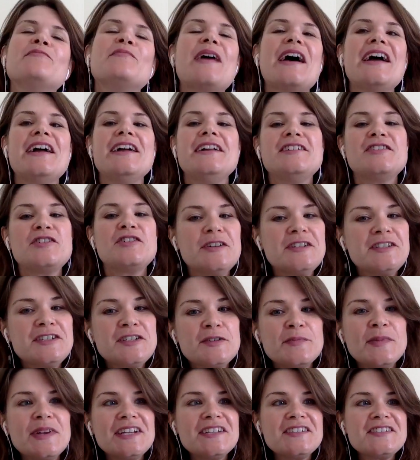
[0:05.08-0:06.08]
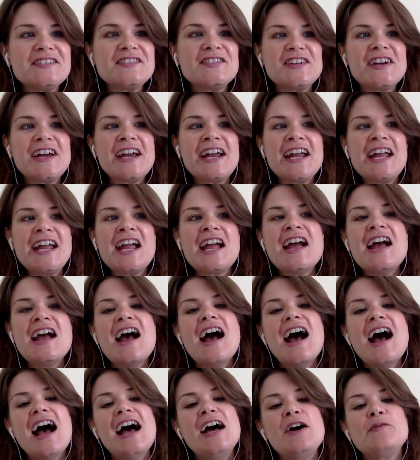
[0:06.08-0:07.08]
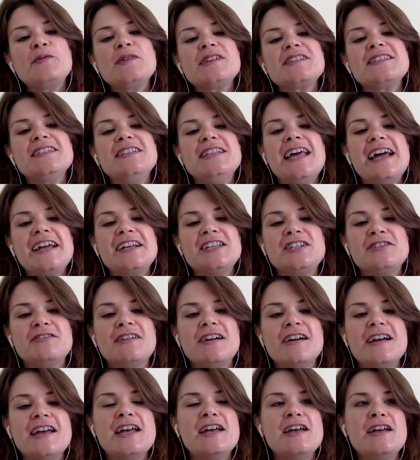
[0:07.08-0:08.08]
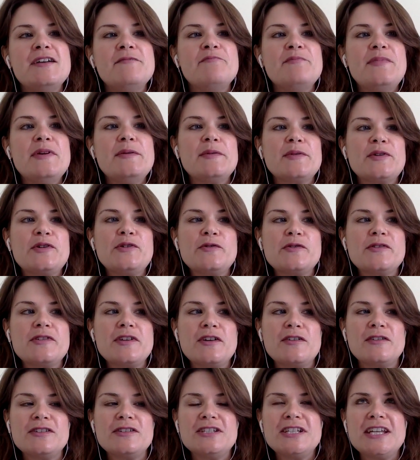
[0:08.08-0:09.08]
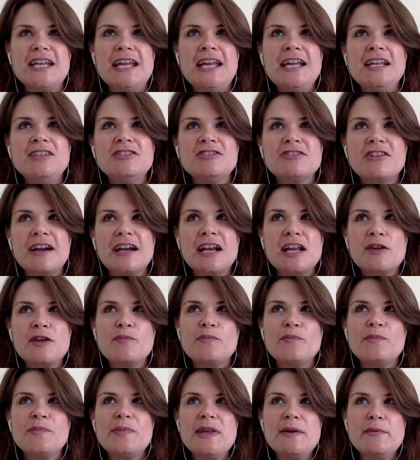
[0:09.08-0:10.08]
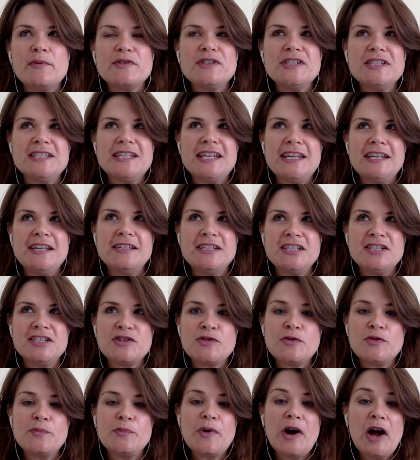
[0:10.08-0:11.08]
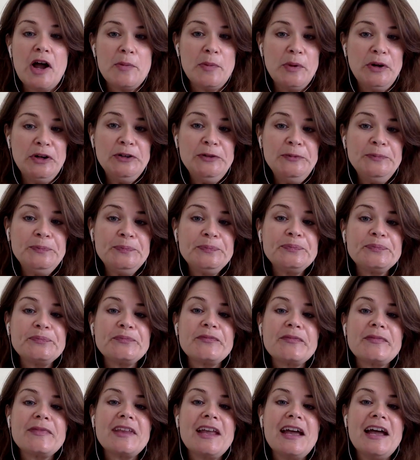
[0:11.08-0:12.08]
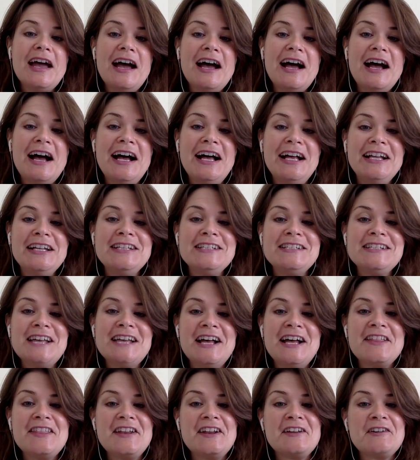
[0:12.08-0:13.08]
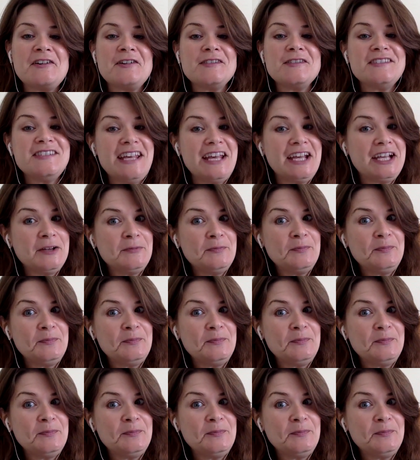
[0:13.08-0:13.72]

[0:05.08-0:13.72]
paid Christian ministry and was a lecturer in biblical theology, training people to teach the Bible. And then I got sick